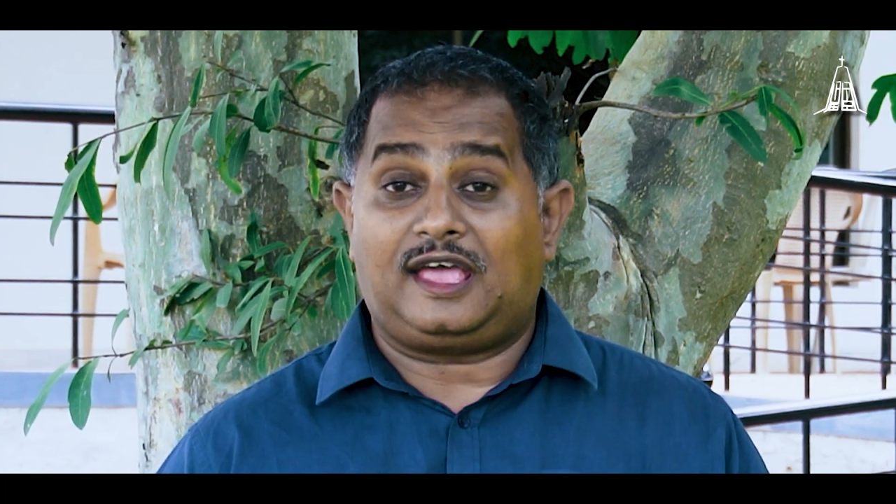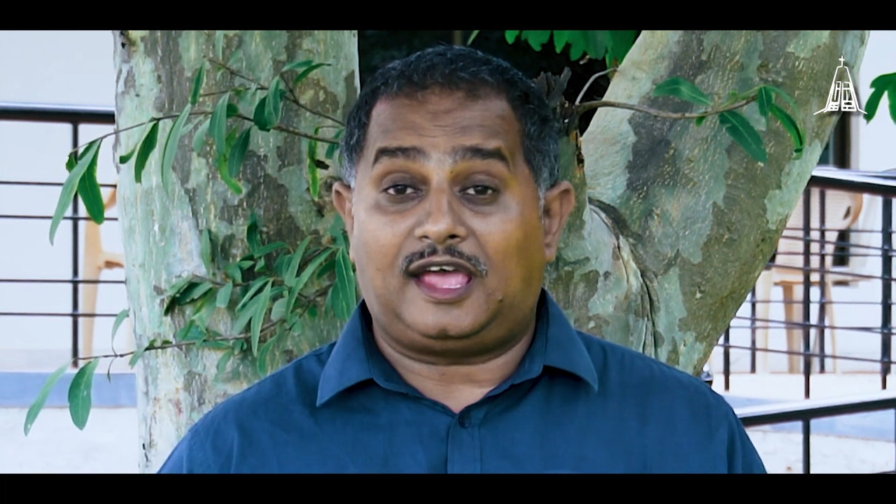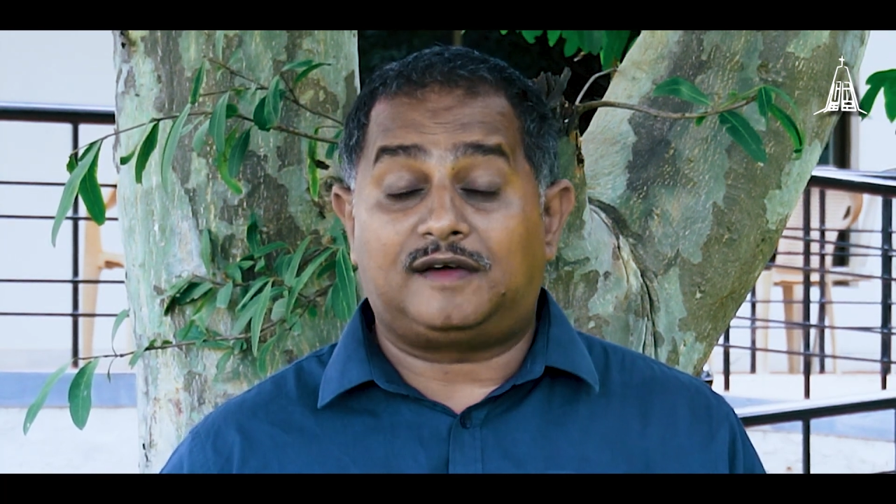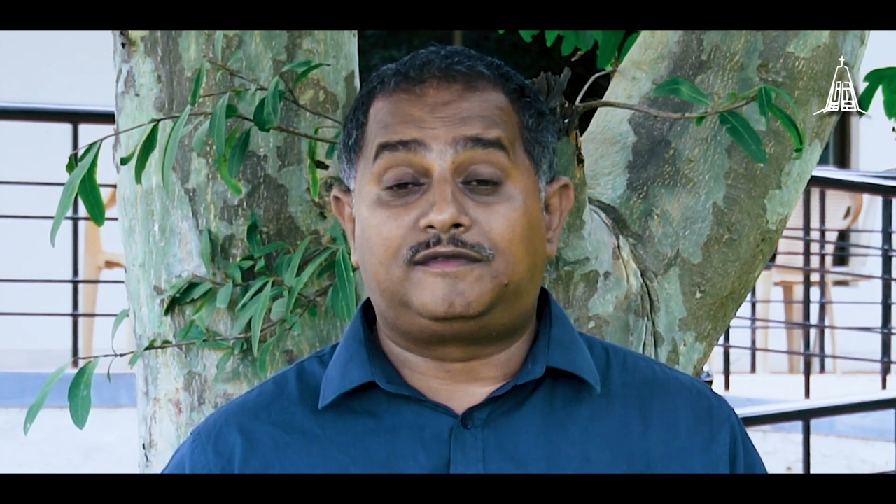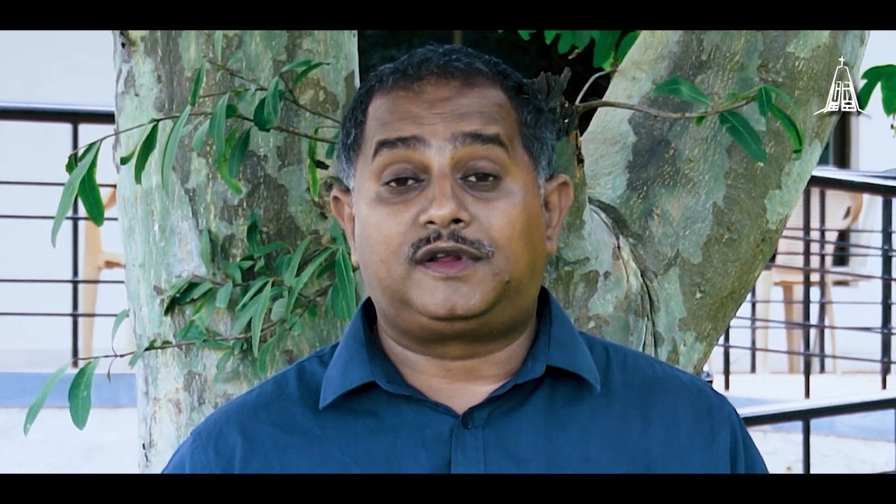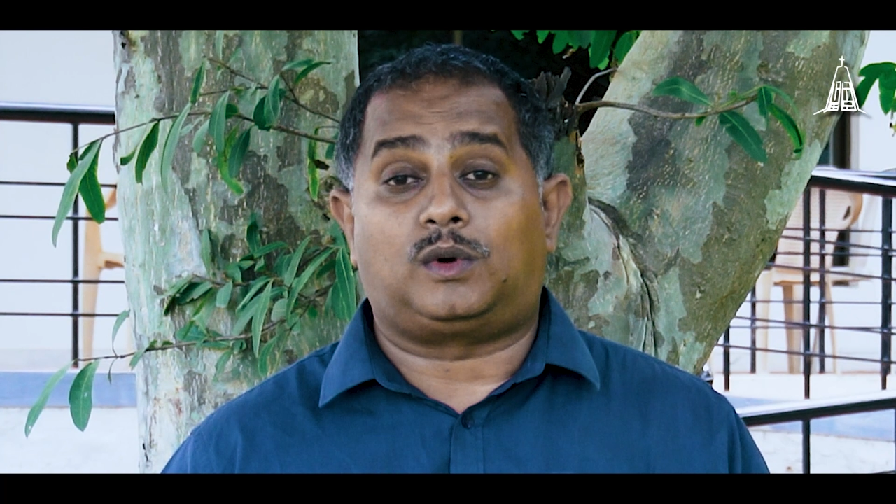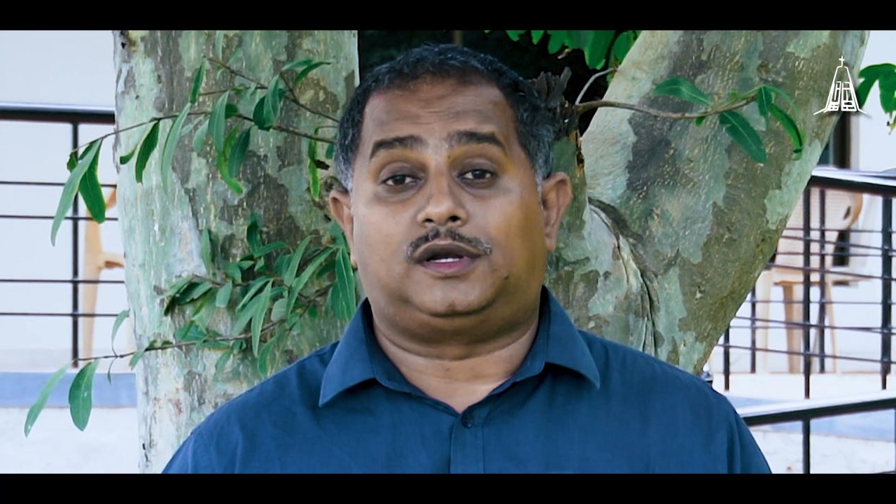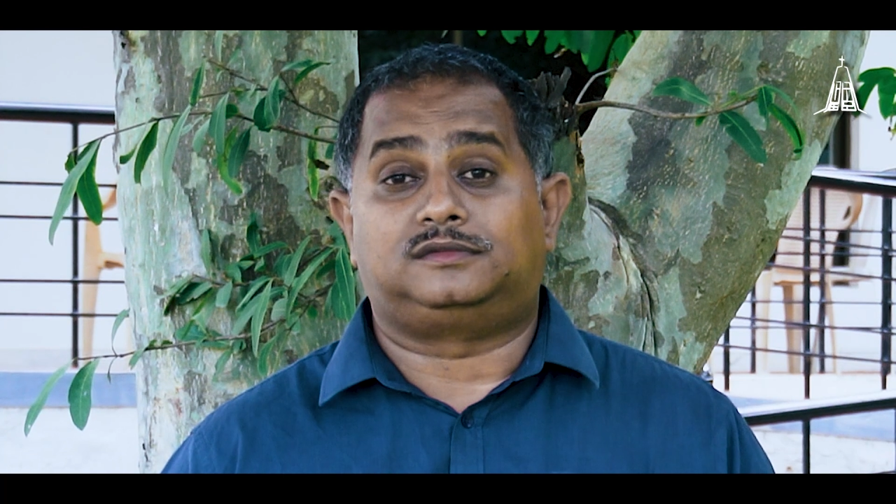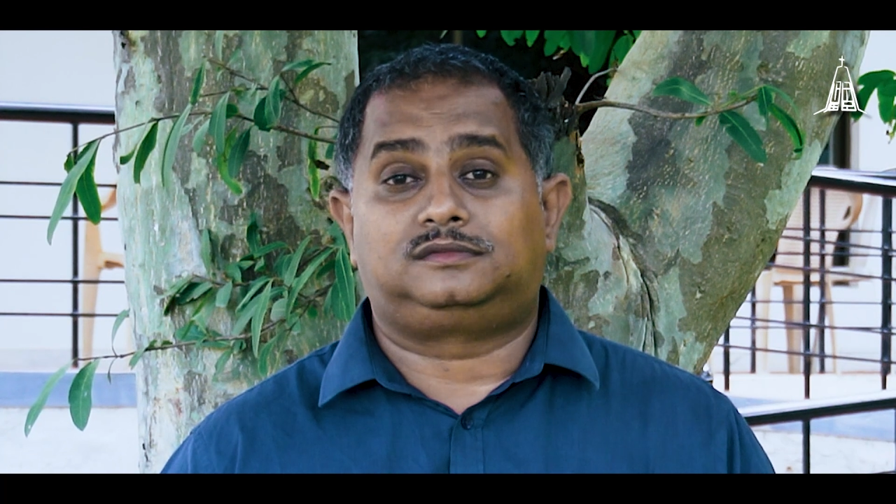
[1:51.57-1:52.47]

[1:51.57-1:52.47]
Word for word: Everyone